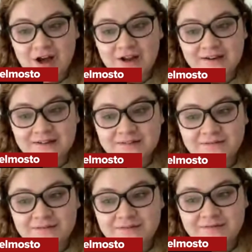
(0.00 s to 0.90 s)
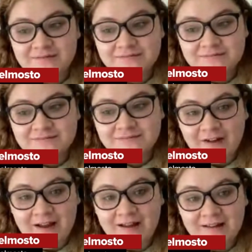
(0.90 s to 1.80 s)
on
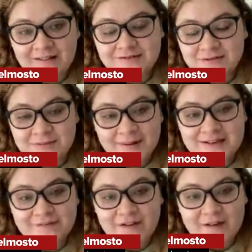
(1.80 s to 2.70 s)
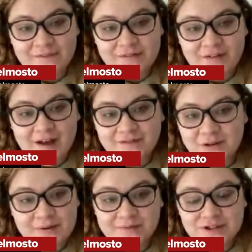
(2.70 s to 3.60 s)
spent at 5v5,
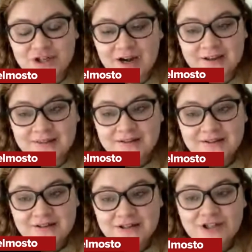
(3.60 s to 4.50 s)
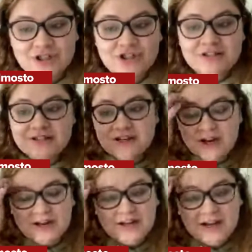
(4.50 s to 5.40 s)
so even strength. Just
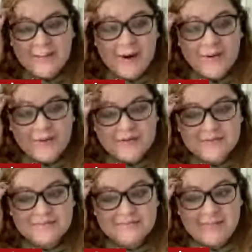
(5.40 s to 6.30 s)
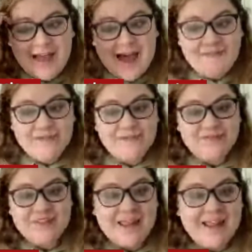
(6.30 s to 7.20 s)
about half of
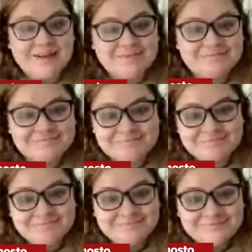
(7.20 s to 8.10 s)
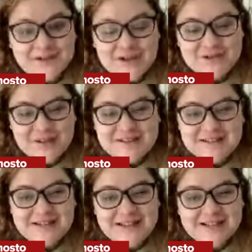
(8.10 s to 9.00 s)
the game. So
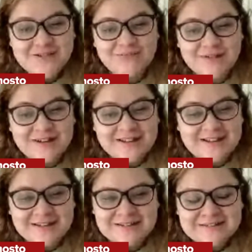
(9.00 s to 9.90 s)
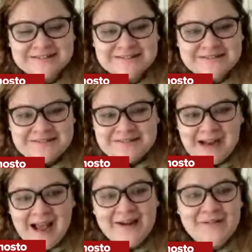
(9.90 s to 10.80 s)
that's really,
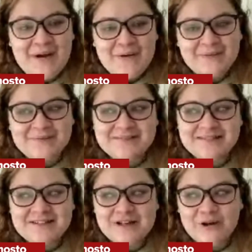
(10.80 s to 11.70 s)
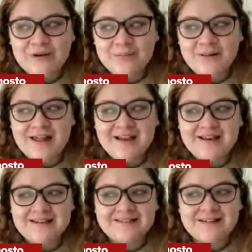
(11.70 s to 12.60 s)
I don't know, you know, you're
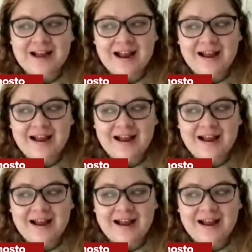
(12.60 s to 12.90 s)
playing